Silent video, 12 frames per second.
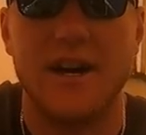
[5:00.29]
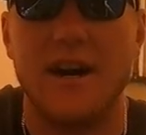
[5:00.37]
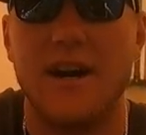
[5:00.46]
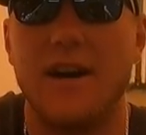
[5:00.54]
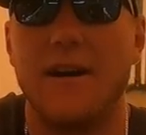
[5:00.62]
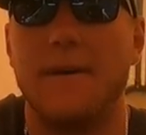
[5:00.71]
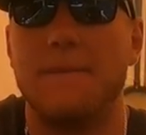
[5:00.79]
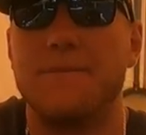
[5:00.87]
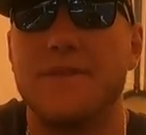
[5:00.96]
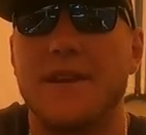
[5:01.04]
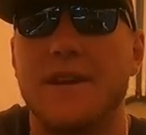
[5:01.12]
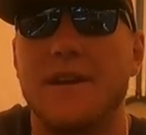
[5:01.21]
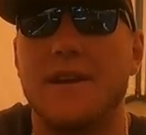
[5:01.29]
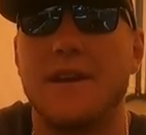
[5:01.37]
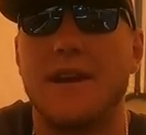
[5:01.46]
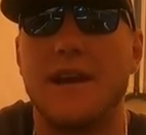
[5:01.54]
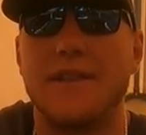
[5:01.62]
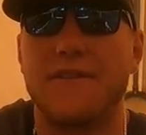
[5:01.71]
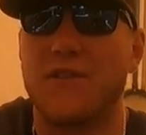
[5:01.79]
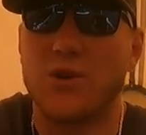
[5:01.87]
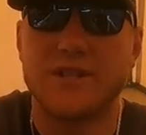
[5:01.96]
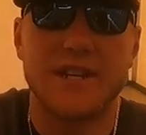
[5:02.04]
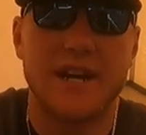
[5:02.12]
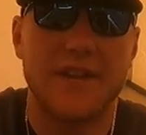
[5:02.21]
And the
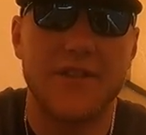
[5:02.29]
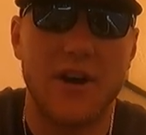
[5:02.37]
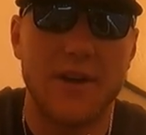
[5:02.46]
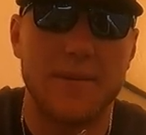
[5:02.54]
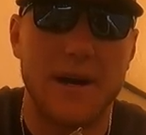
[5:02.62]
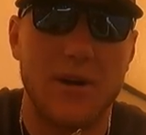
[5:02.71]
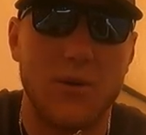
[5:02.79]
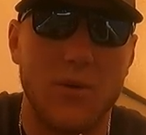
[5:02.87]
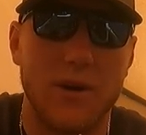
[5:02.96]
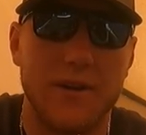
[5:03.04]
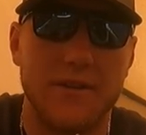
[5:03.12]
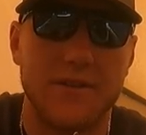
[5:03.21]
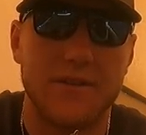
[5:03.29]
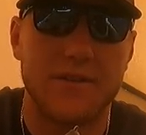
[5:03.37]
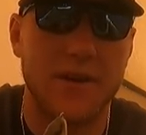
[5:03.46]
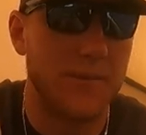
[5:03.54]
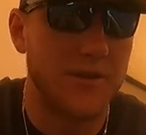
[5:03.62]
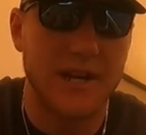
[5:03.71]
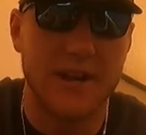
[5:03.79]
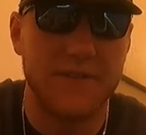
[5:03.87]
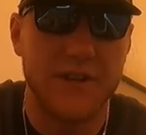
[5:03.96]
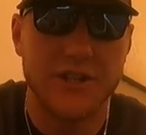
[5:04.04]
first thing I thought about was summertime